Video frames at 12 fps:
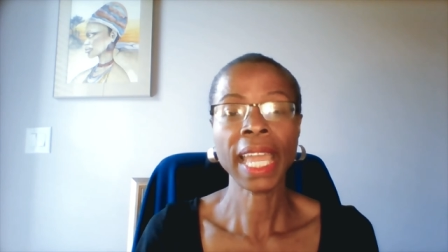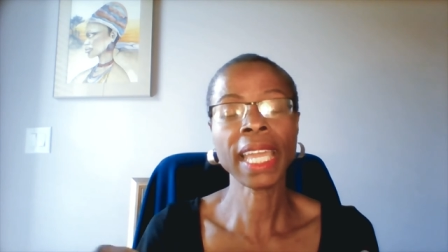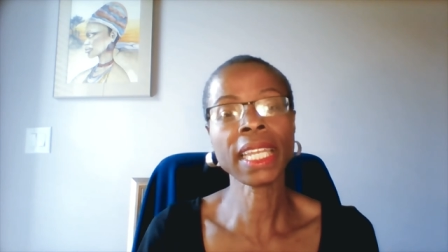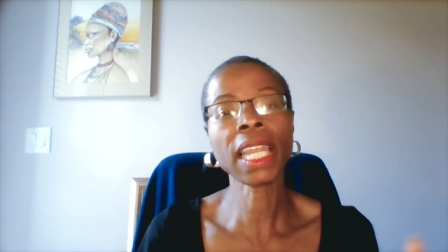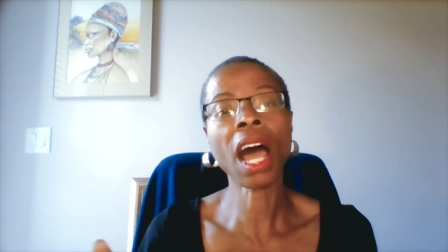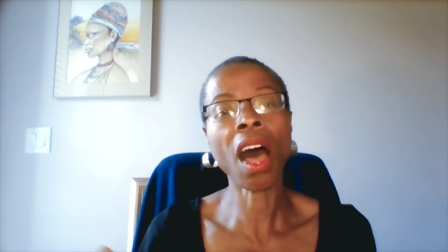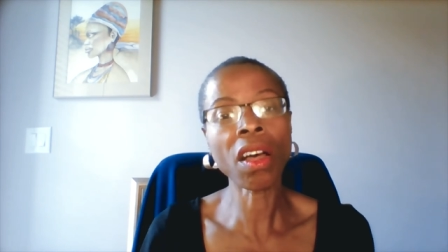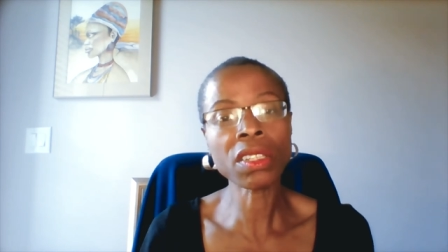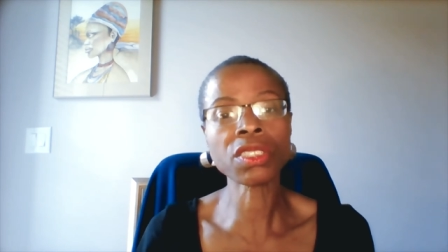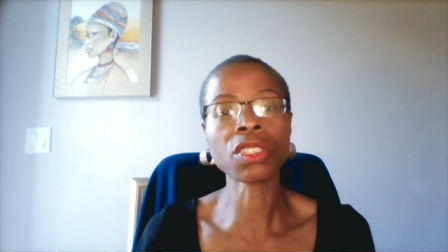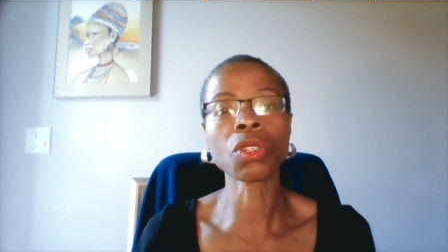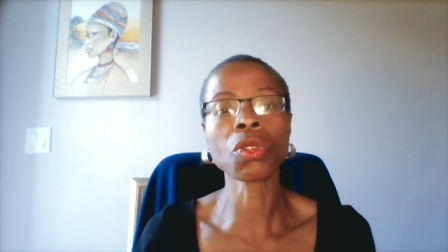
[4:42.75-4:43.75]
and
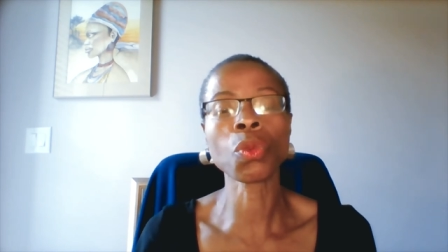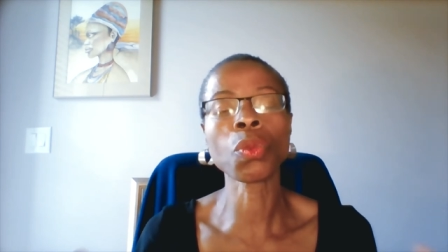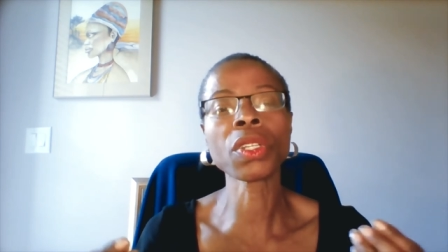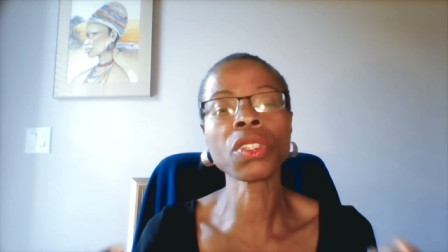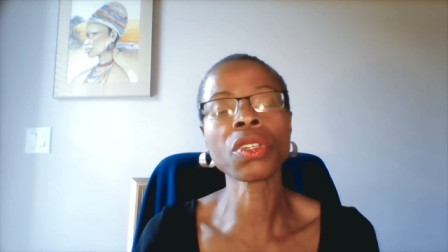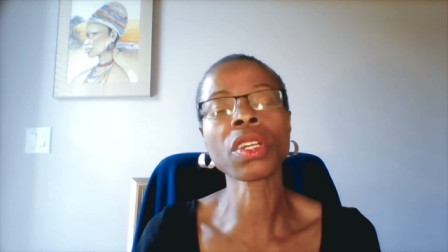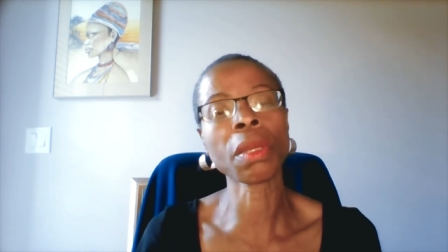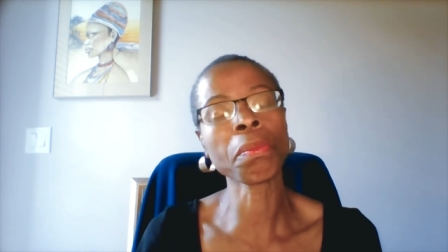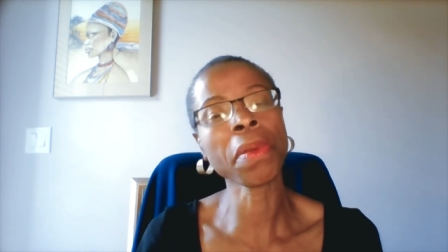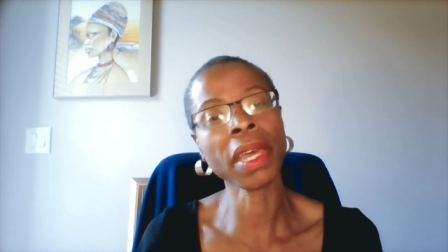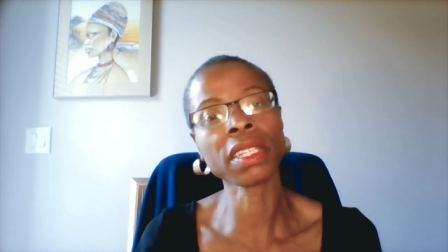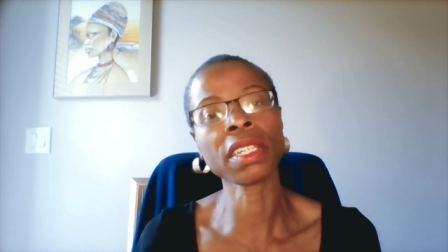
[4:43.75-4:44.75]
also what your
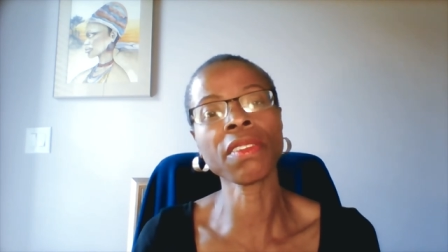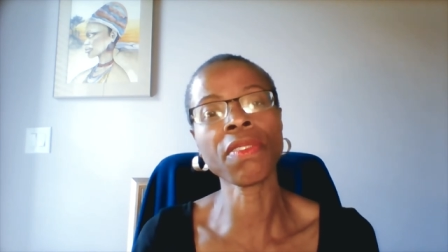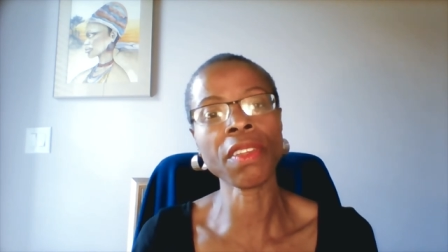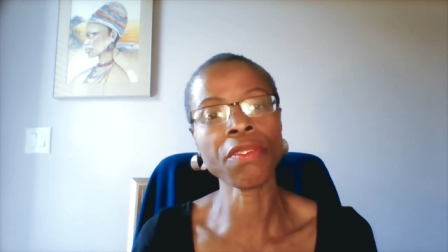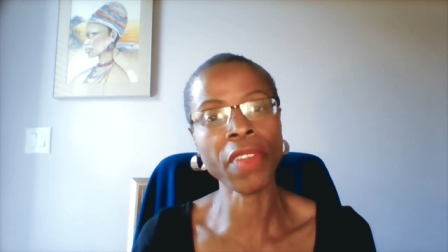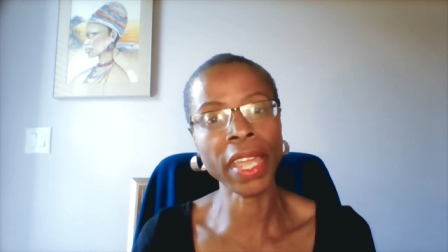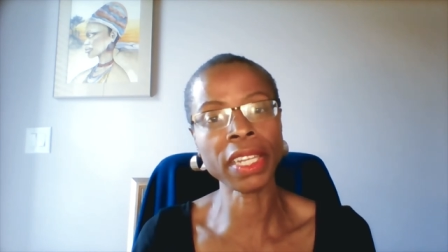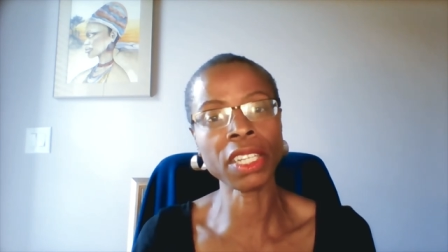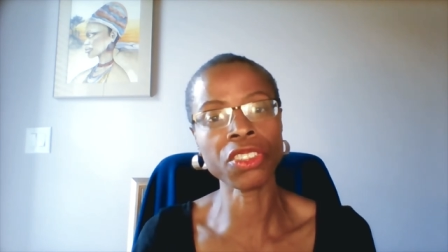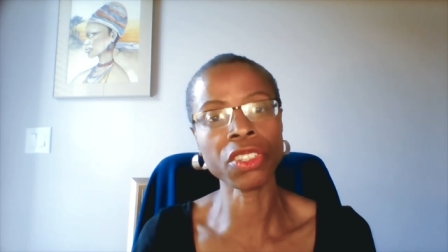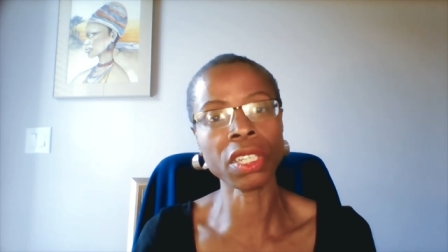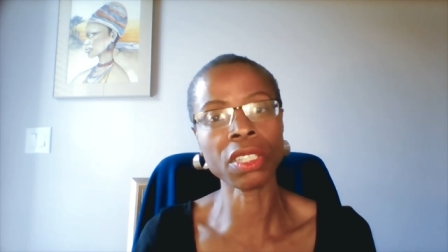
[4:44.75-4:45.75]
competitive
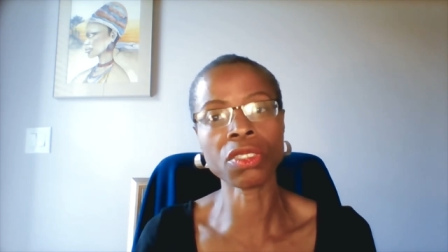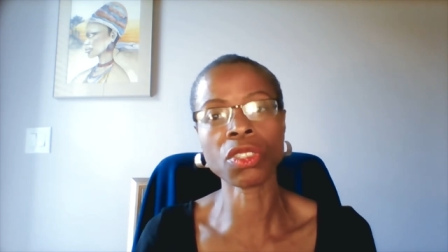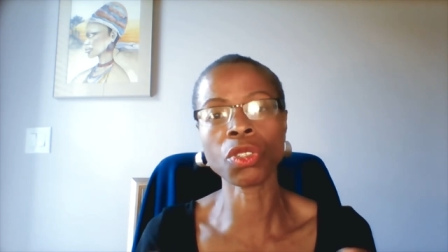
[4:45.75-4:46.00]
advantage is.